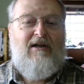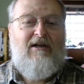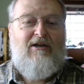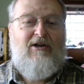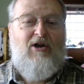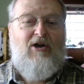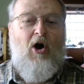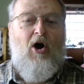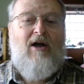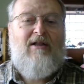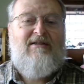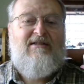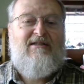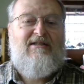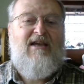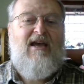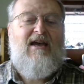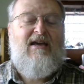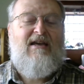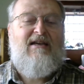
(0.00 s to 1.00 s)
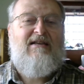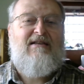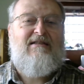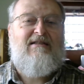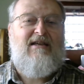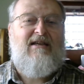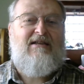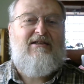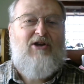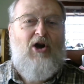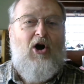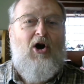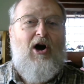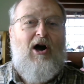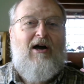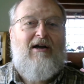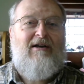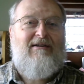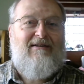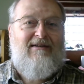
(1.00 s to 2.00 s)
God says that
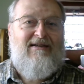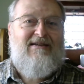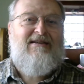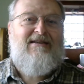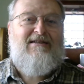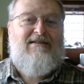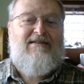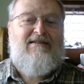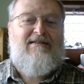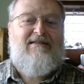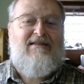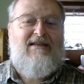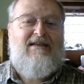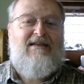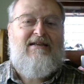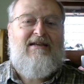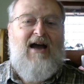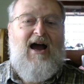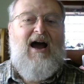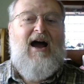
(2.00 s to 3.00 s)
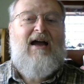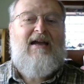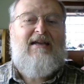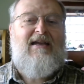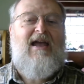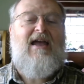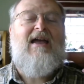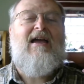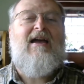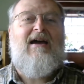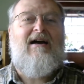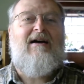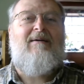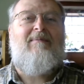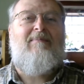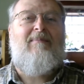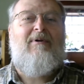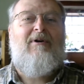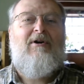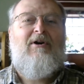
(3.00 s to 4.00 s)
God is the I
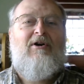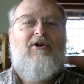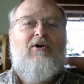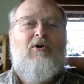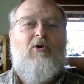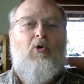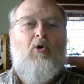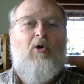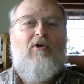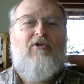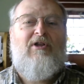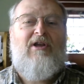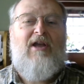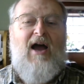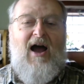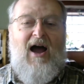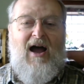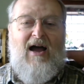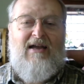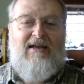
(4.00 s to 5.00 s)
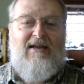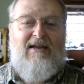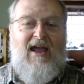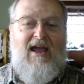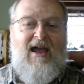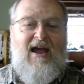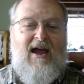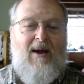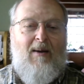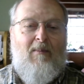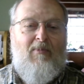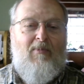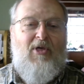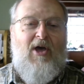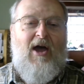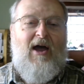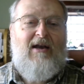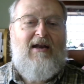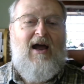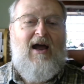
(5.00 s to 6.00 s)
am, or the I am
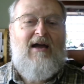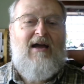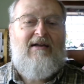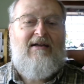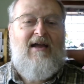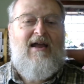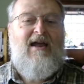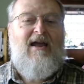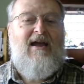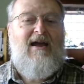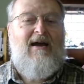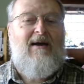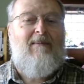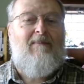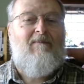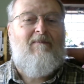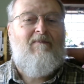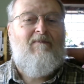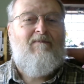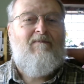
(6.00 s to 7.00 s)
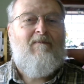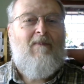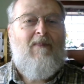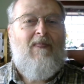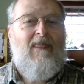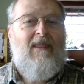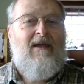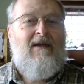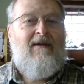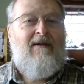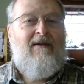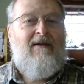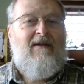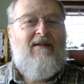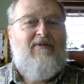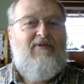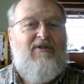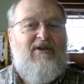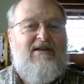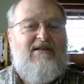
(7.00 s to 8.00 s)
that I am.
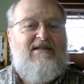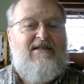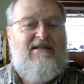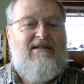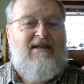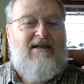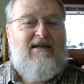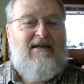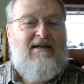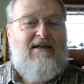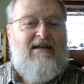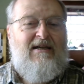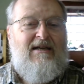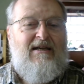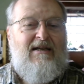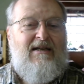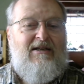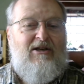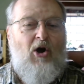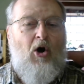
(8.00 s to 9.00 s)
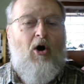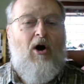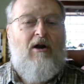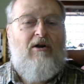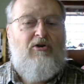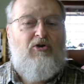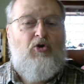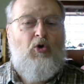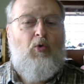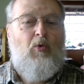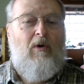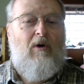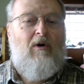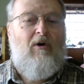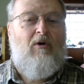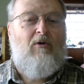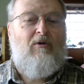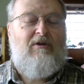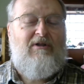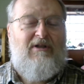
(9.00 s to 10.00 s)
This non
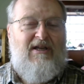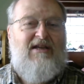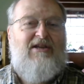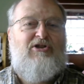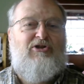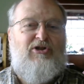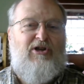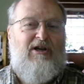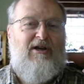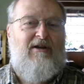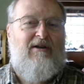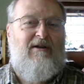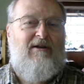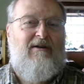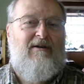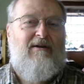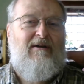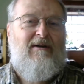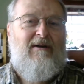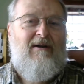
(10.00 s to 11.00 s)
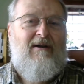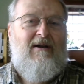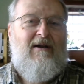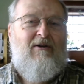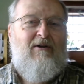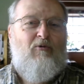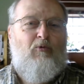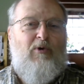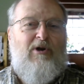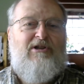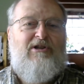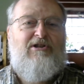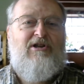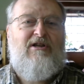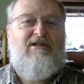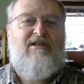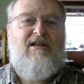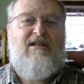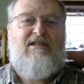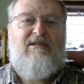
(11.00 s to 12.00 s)
dual teaching
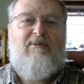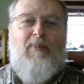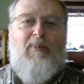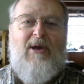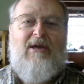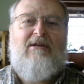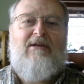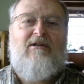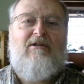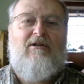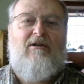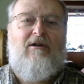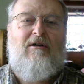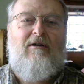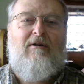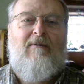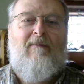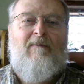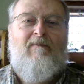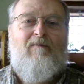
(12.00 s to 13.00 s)
reaches its pinnacle